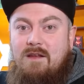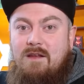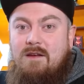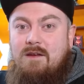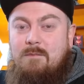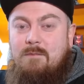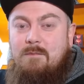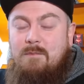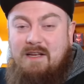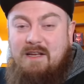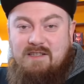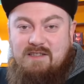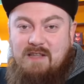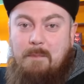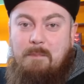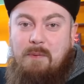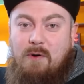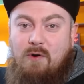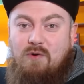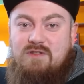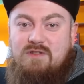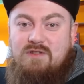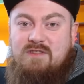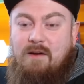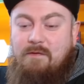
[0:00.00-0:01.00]
Because they
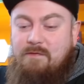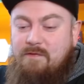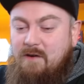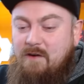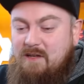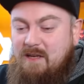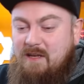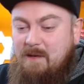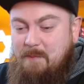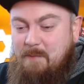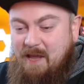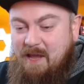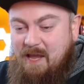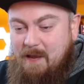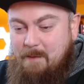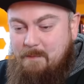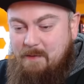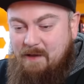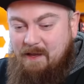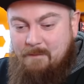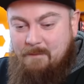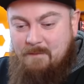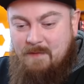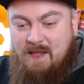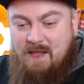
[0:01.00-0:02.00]
posted a fucking
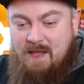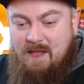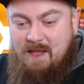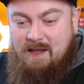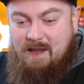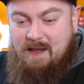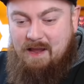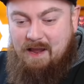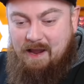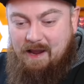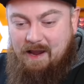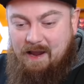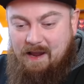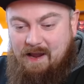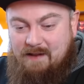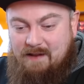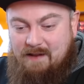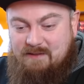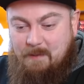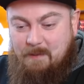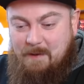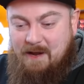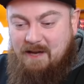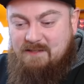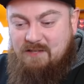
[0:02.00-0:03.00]
pepe.
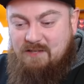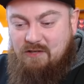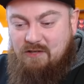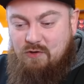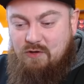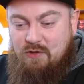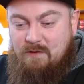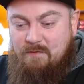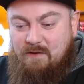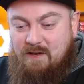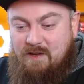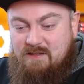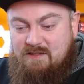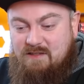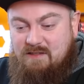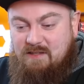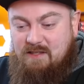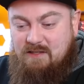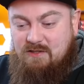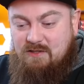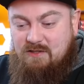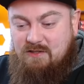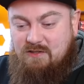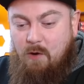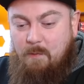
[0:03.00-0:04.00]
Demands that
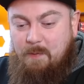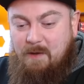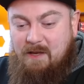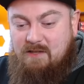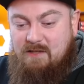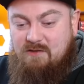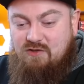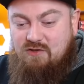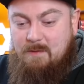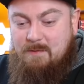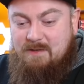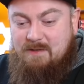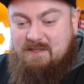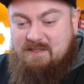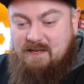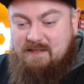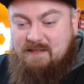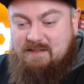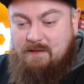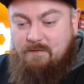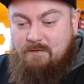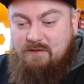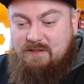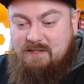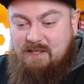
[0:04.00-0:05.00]
universities stop extremist
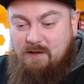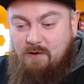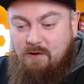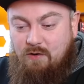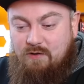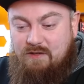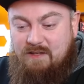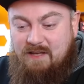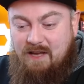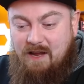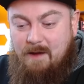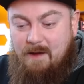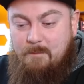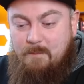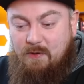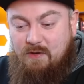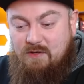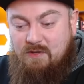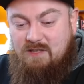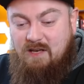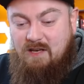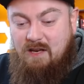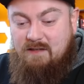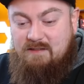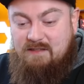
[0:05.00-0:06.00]
activity on
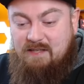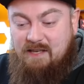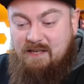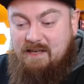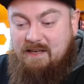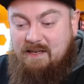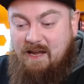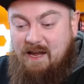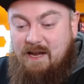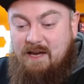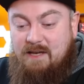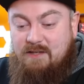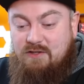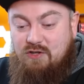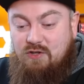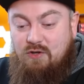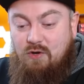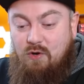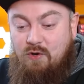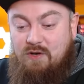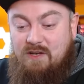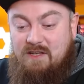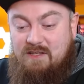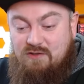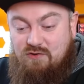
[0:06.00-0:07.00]
campus and take action
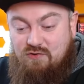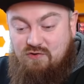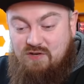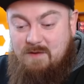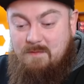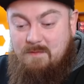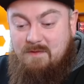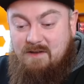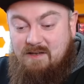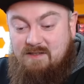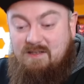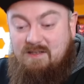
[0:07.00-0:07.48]
on extremists